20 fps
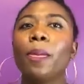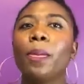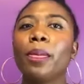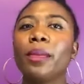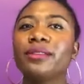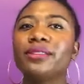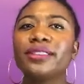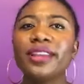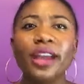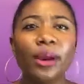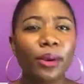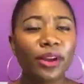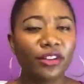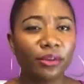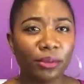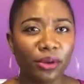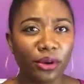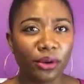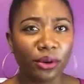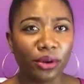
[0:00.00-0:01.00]
stay away from
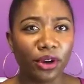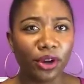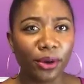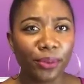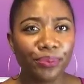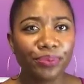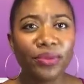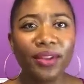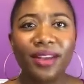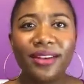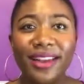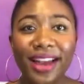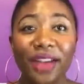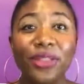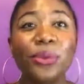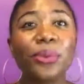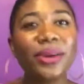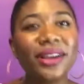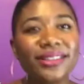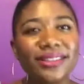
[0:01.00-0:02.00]
mineral oil. Now, the
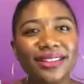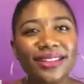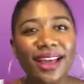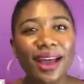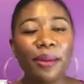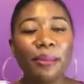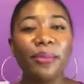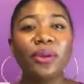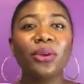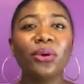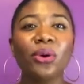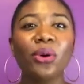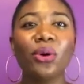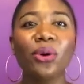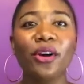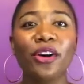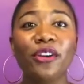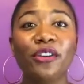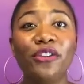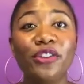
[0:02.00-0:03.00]
reason that mineral
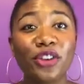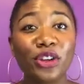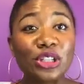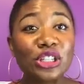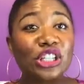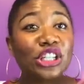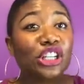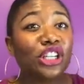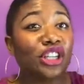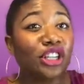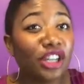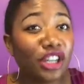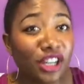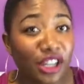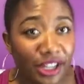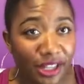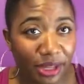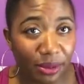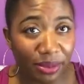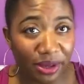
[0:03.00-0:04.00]
oil feels good
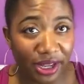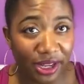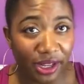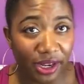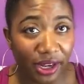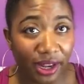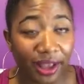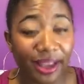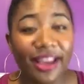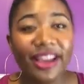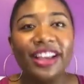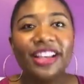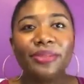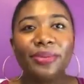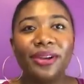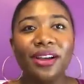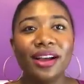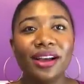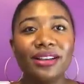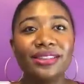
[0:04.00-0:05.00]
in the beginning is
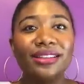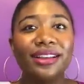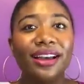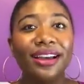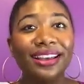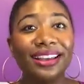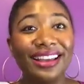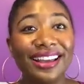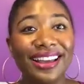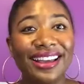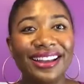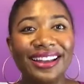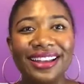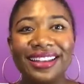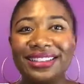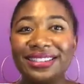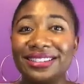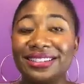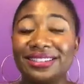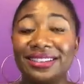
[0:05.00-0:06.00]
because, again,
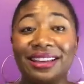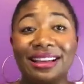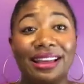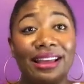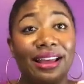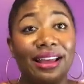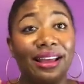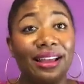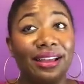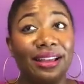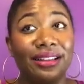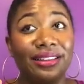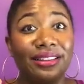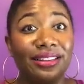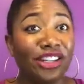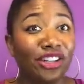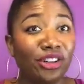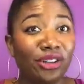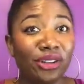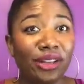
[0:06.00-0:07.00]
it's
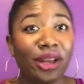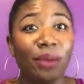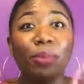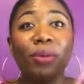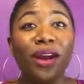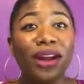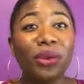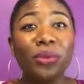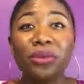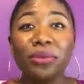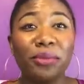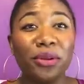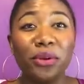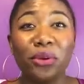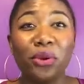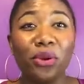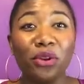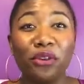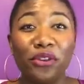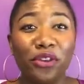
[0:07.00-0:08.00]
literally, a product with
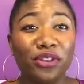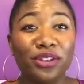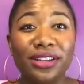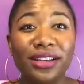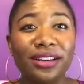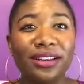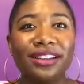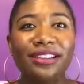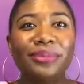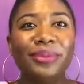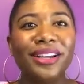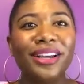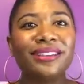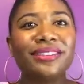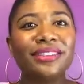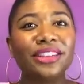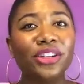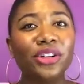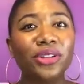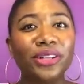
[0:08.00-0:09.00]
mineral oil feels good. It's because
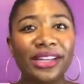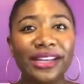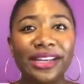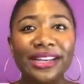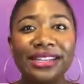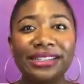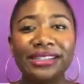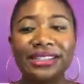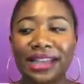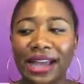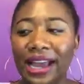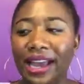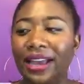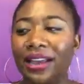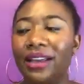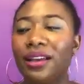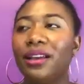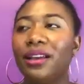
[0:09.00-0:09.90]
literally it is like,